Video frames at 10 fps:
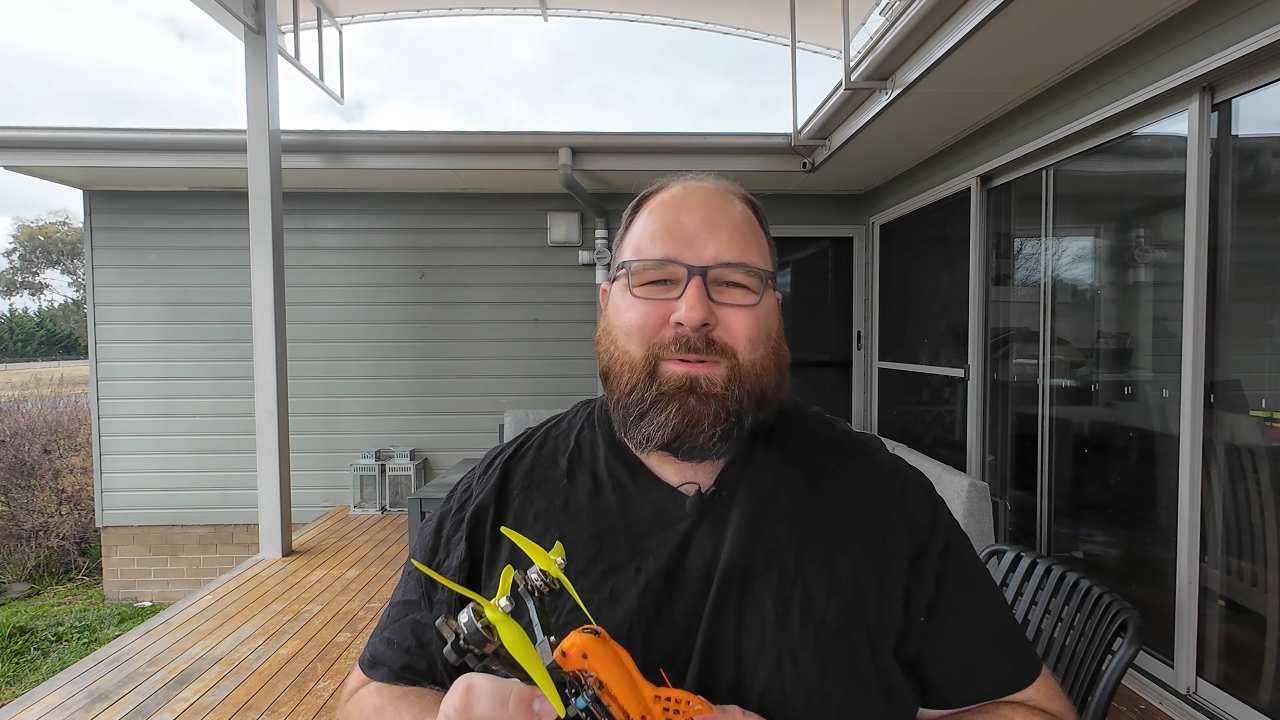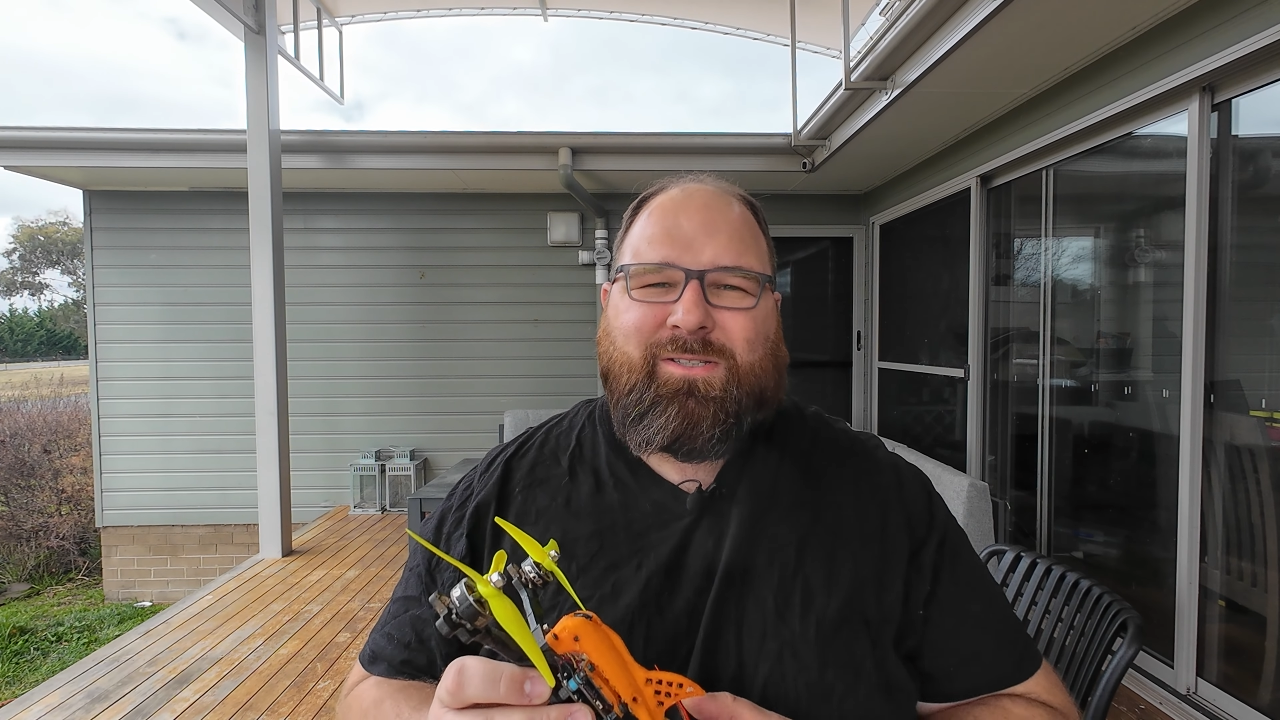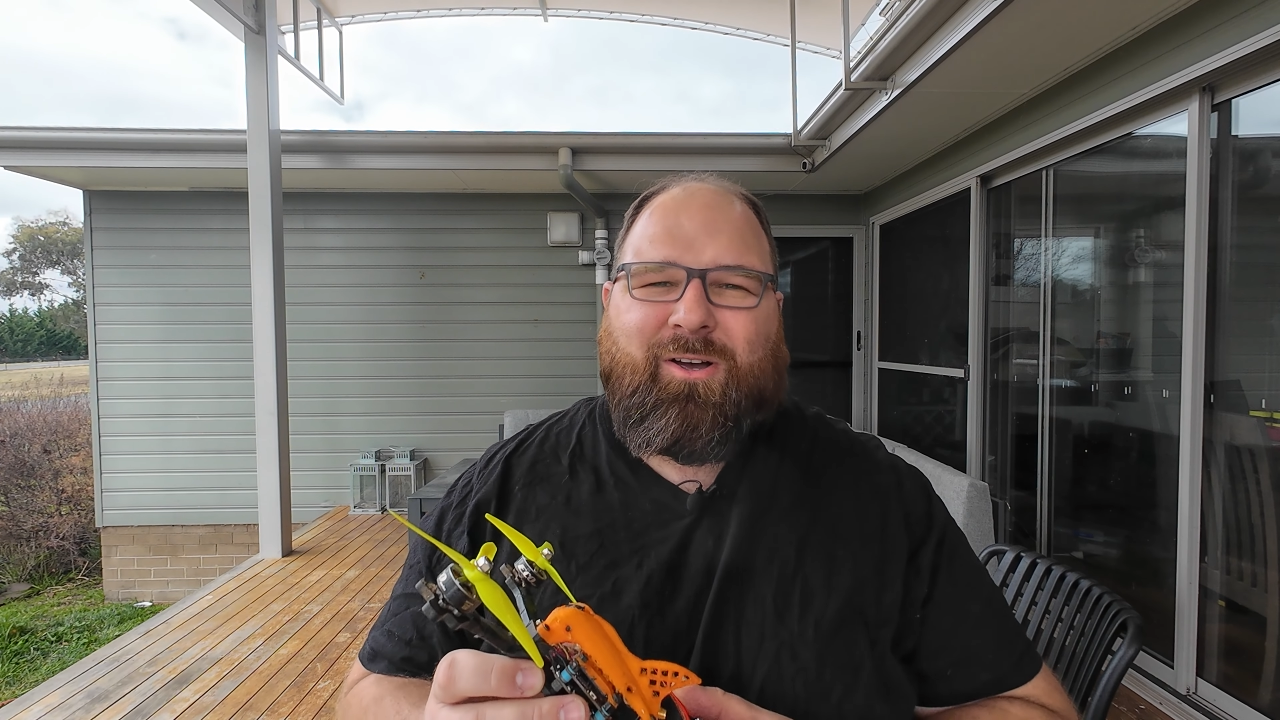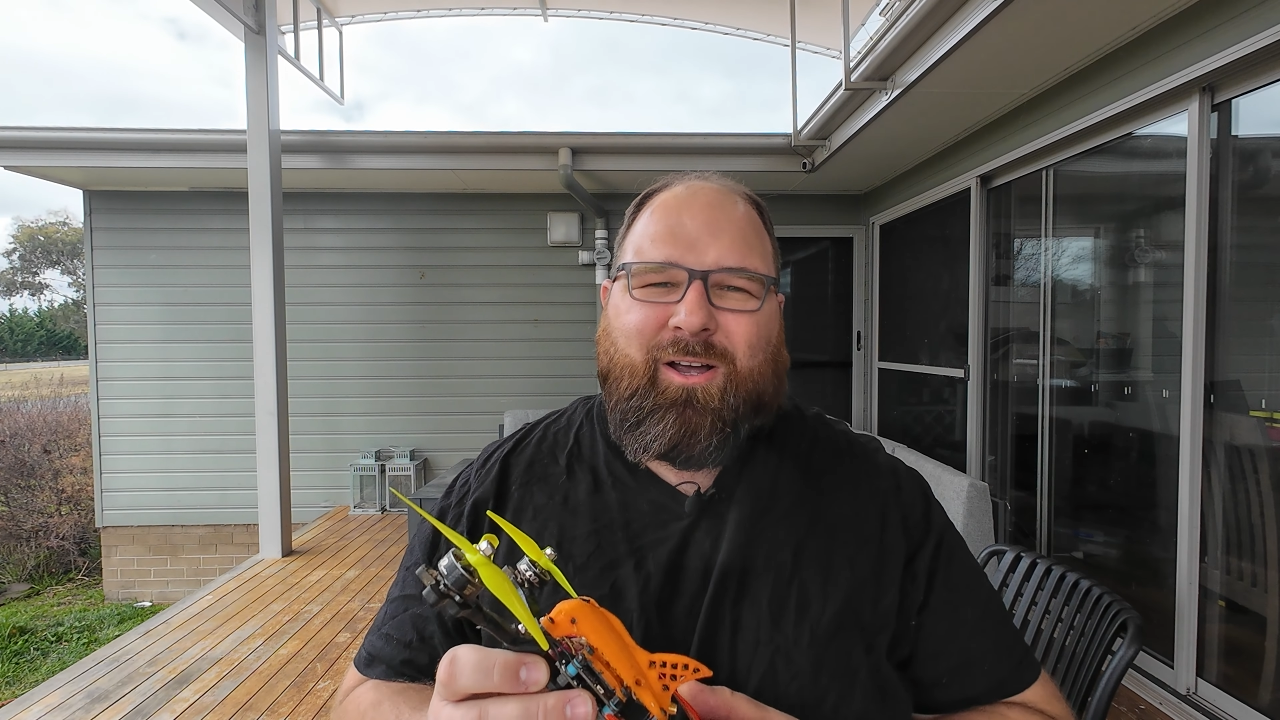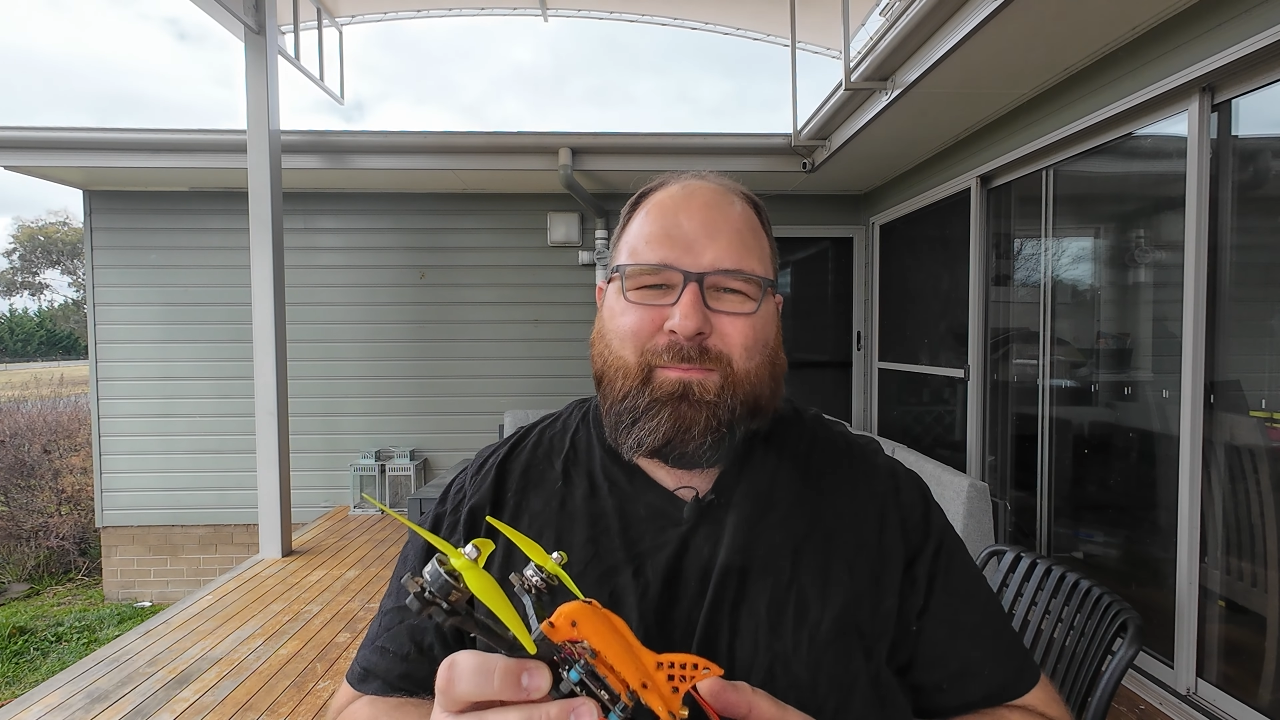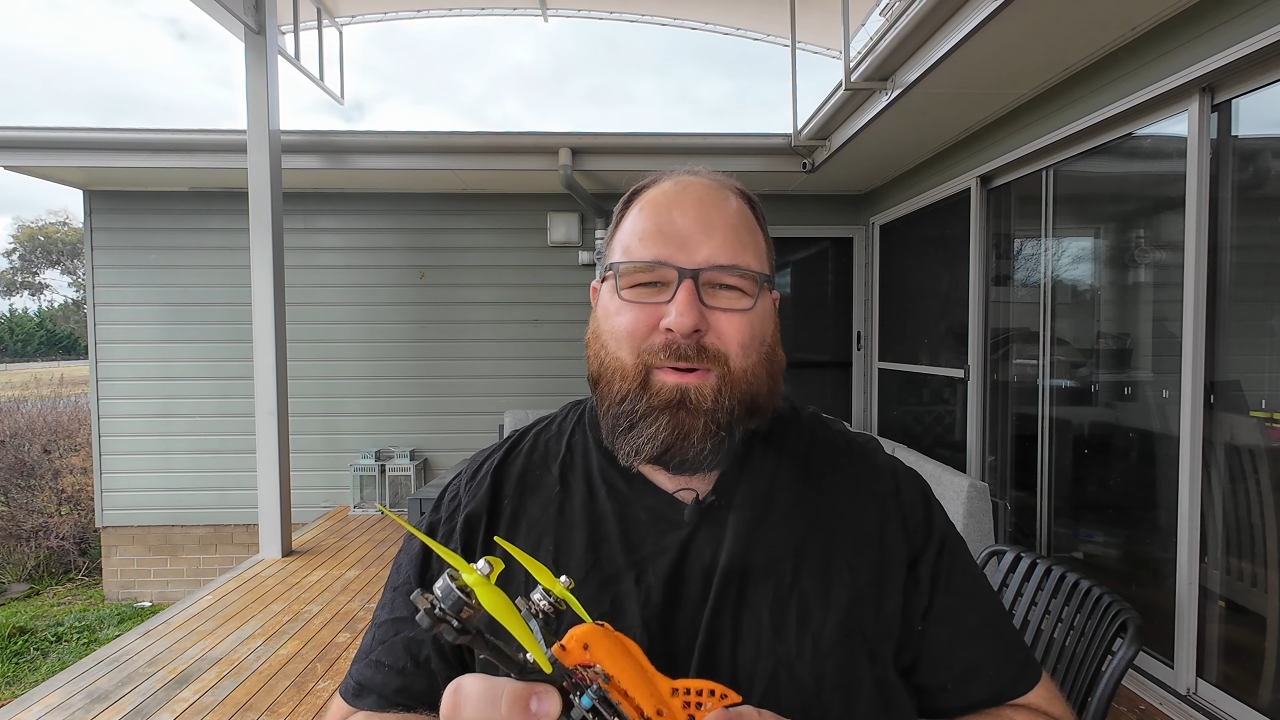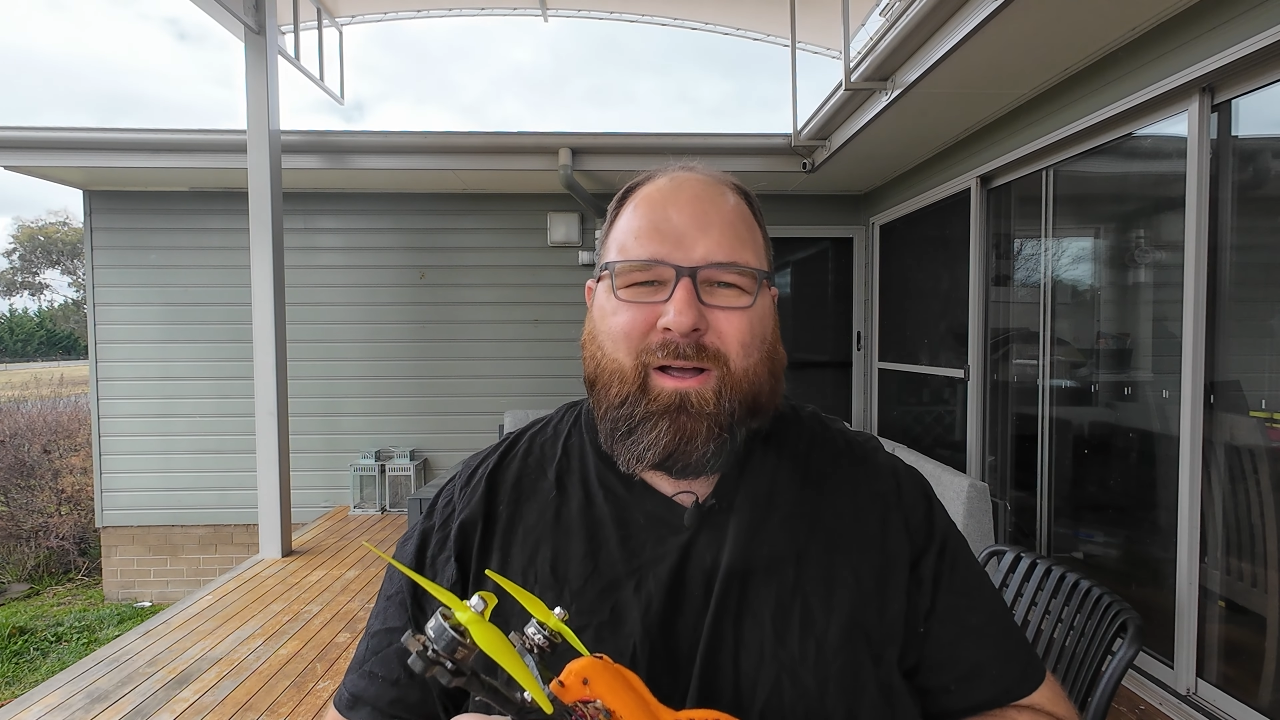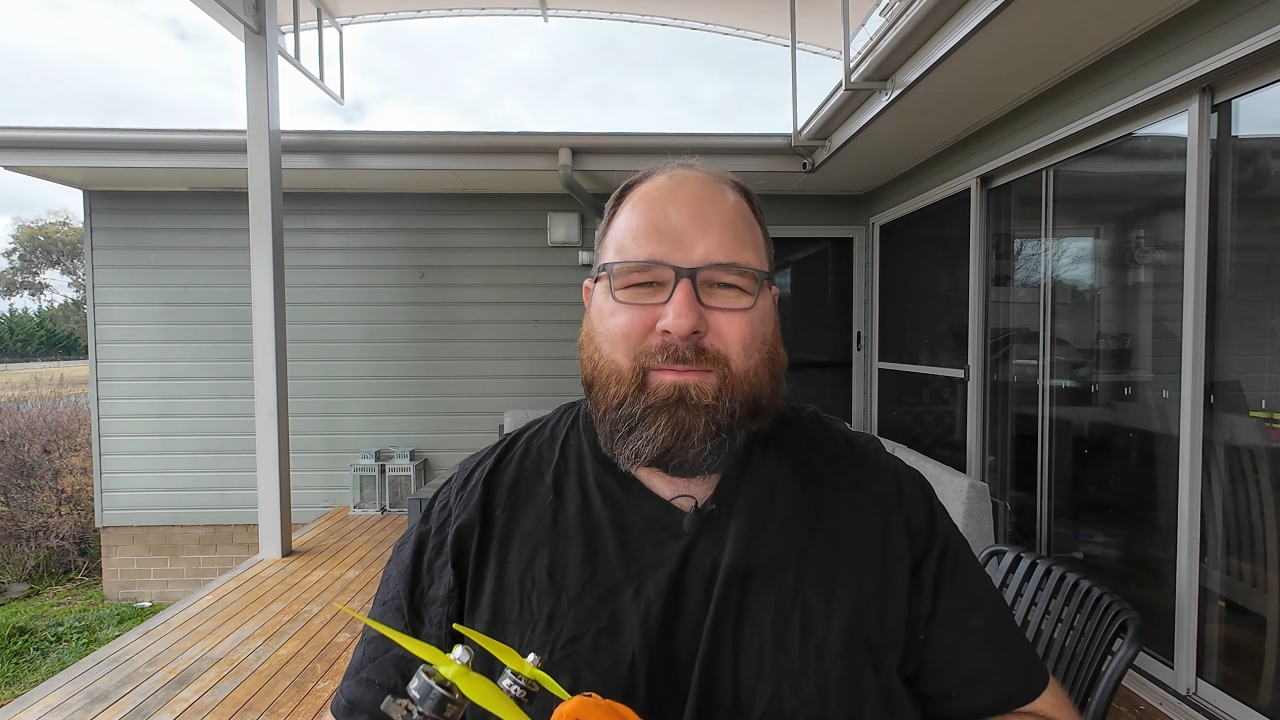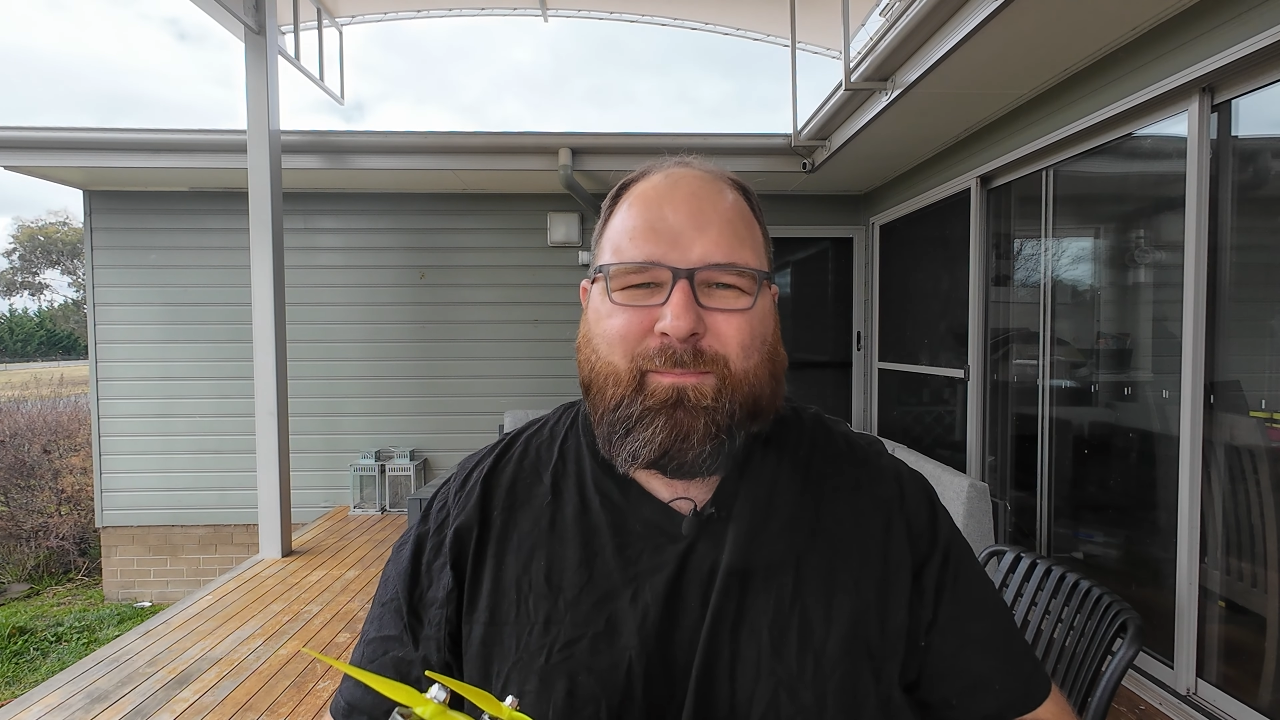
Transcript: designed by